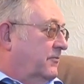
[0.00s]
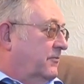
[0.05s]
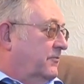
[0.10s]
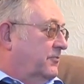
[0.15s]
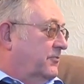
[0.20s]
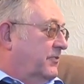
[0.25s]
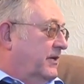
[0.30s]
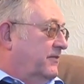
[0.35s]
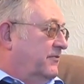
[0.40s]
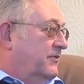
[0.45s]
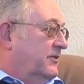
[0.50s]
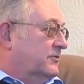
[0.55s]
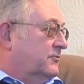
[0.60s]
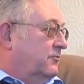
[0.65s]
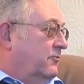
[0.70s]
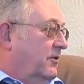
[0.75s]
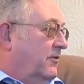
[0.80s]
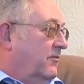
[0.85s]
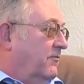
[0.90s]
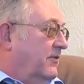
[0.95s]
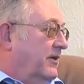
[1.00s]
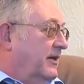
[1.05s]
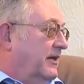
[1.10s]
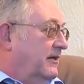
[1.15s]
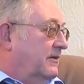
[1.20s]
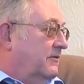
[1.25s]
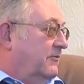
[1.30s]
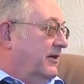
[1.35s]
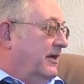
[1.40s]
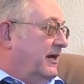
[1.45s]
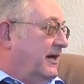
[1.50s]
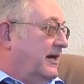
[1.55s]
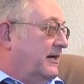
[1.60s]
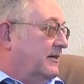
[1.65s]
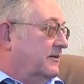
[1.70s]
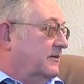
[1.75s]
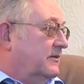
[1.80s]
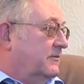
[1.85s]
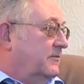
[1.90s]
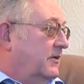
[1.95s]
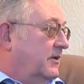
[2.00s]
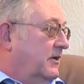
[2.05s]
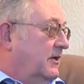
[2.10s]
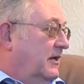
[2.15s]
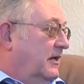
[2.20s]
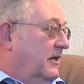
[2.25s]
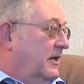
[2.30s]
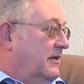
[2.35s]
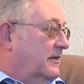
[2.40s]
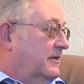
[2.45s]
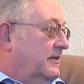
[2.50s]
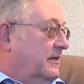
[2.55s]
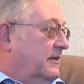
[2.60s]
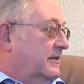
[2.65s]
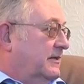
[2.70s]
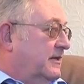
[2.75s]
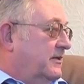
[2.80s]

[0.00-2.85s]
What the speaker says: previous one we had did